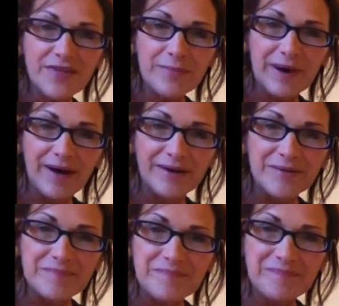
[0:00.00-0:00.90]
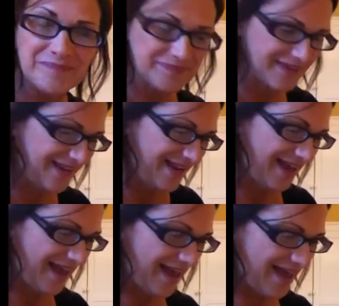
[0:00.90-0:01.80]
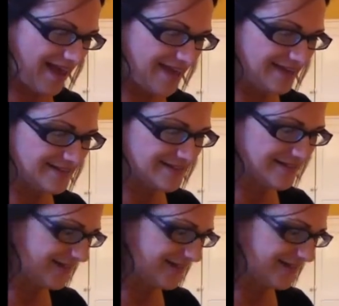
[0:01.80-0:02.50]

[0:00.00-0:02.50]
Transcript: on the bottom, and